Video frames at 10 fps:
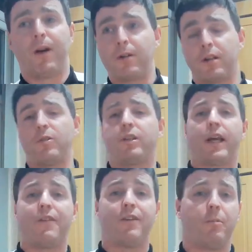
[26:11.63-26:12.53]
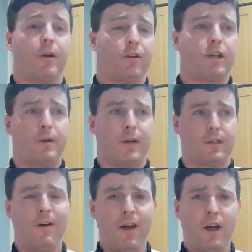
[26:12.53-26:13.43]
I was close to giving up at
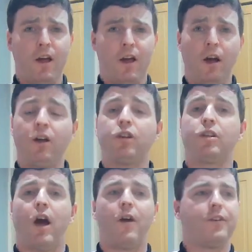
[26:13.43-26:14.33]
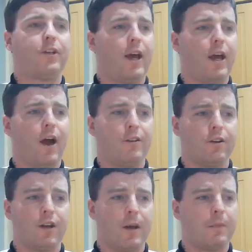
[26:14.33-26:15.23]
Christmas, because I overdone
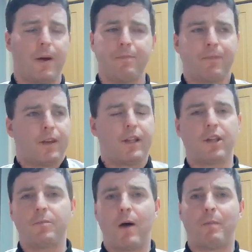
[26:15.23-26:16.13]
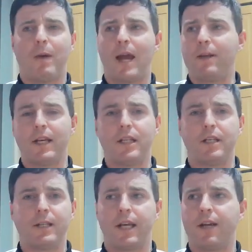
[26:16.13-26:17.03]
it, but this is my baby,
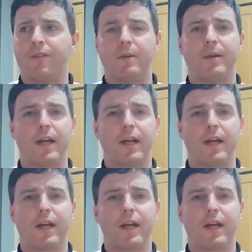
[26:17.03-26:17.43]
D2B TV.